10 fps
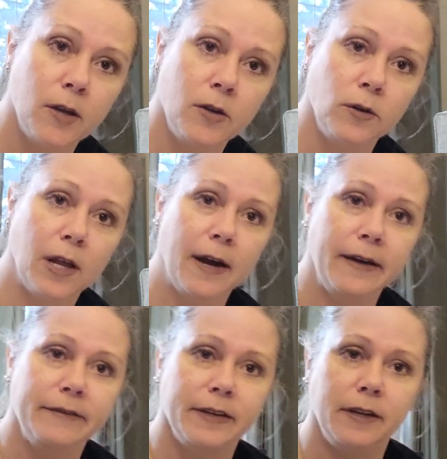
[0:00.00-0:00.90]
you're
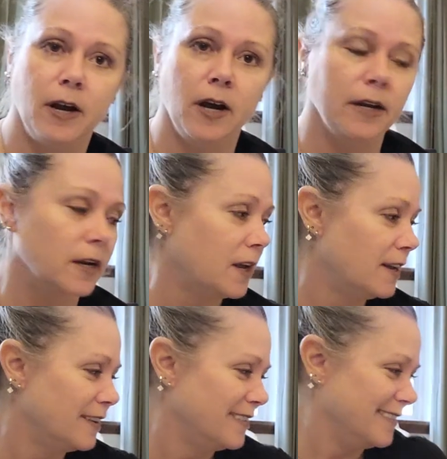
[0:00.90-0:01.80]
live and not
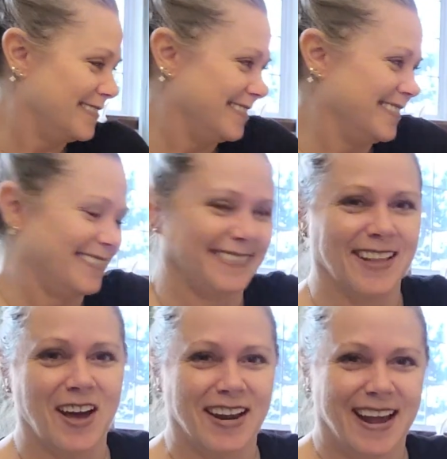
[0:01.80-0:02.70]

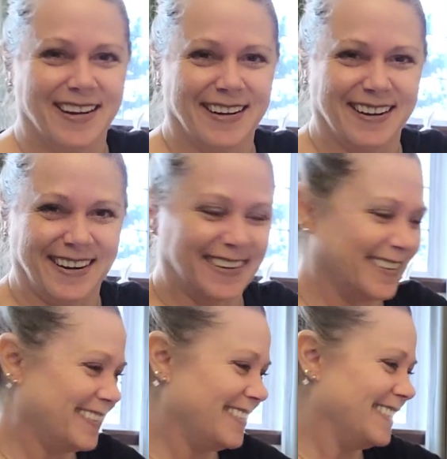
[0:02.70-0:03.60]
editing.
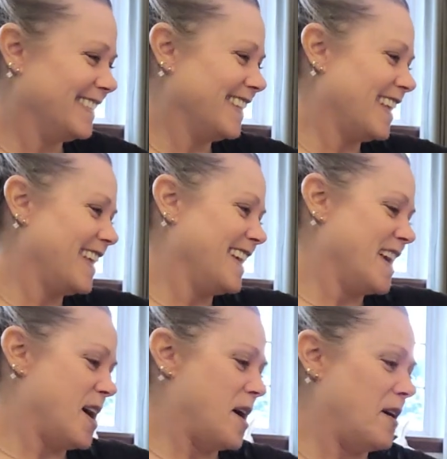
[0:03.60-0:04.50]

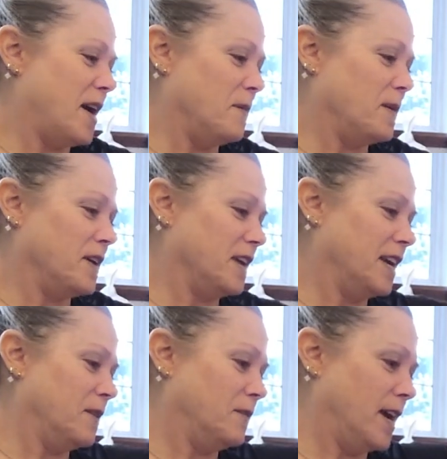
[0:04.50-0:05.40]
All right, we're gonna
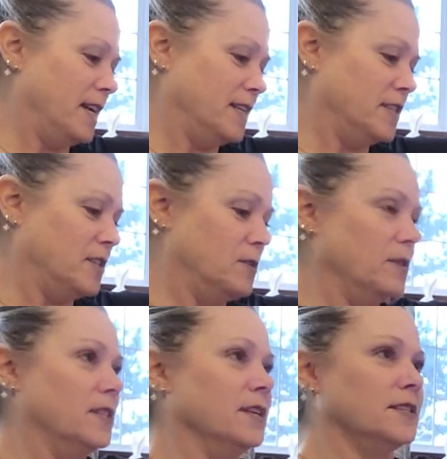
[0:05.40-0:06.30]
get right to
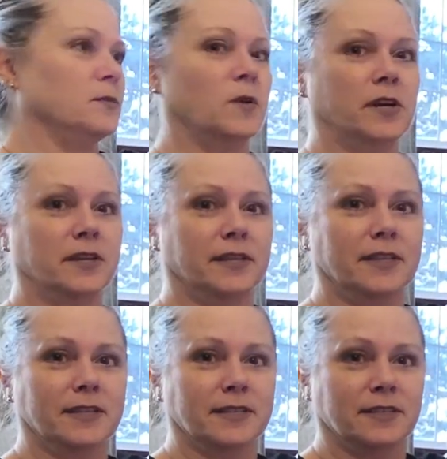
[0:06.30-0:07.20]
this one.
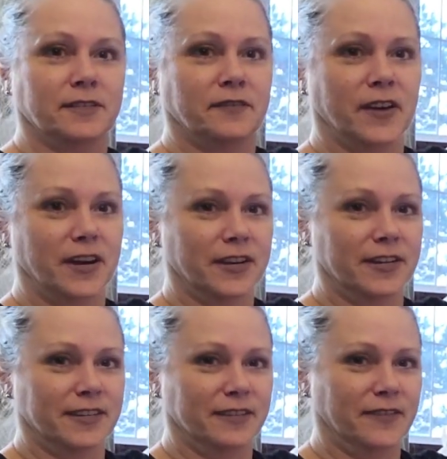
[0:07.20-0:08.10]
This is
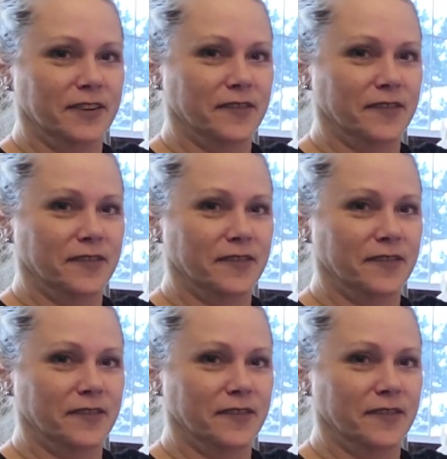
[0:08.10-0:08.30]
fun.